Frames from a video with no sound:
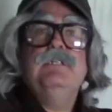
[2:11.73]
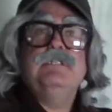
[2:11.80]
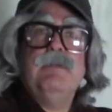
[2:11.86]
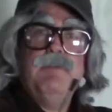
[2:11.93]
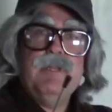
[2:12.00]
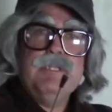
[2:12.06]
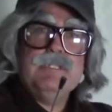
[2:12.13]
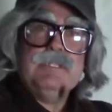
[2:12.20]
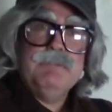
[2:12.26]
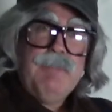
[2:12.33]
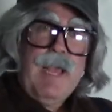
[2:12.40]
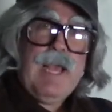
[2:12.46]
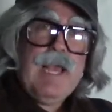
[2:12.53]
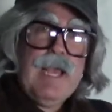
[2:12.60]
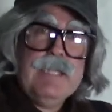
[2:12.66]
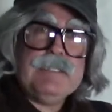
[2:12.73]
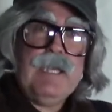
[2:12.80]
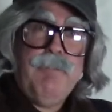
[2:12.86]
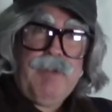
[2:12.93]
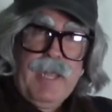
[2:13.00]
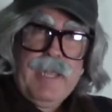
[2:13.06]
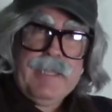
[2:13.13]
Some of the smart
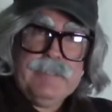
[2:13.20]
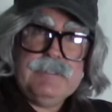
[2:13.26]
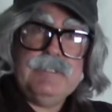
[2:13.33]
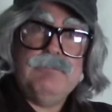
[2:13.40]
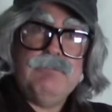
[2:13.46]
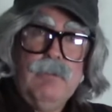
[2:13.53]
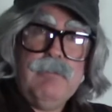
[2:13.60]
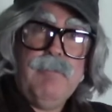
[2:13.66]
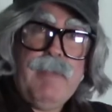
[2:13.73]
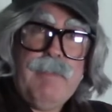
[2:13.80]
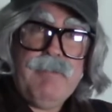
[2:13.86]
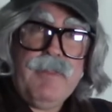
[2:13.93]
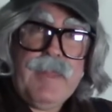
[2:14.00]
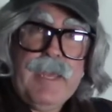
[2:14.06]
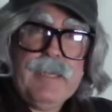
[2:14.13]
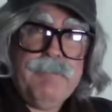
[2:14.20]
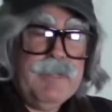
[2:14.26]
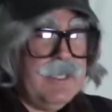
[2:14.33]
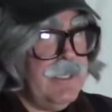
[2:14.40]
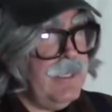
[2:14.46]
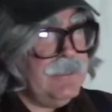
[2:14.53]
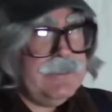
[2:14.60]
appliances will remember that,
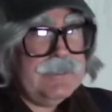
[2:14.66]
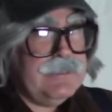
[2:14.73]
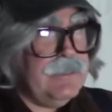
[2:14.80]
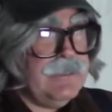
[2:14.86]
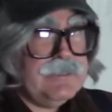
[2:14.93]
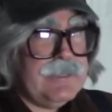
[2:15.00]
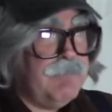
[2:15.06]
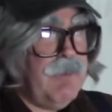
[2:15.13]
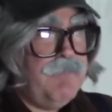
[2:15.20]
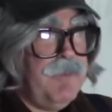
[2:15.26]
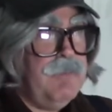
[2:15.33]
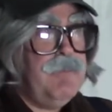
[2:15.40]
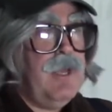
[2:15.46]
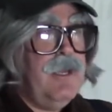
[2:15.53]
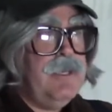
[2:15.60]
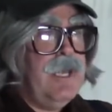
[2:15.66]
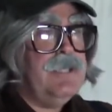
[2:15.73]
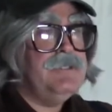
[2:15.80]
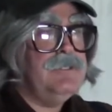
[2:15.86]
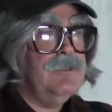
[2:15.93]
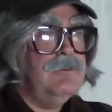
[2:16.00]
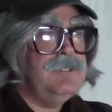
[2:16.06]
but some of them are
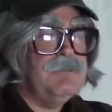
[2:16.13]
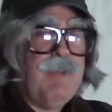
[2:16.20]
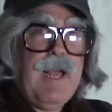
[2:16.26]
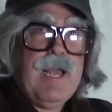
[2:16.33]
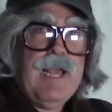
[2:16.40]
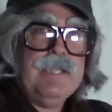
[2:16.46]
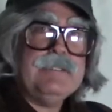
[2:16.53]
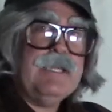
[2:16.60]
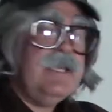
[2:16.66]
not so smart,